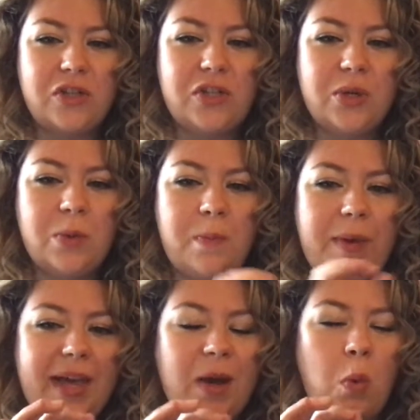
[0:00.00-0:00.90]
two
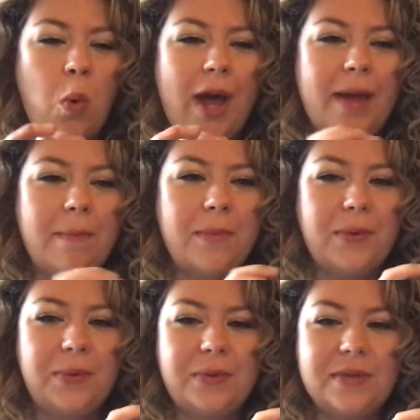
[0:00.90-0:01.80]
big white
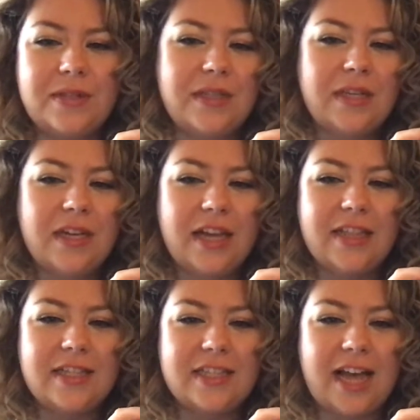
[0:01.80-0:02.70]
moons
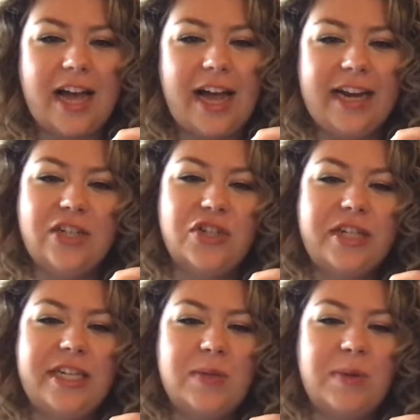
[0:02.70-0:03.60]
in the sky, and trees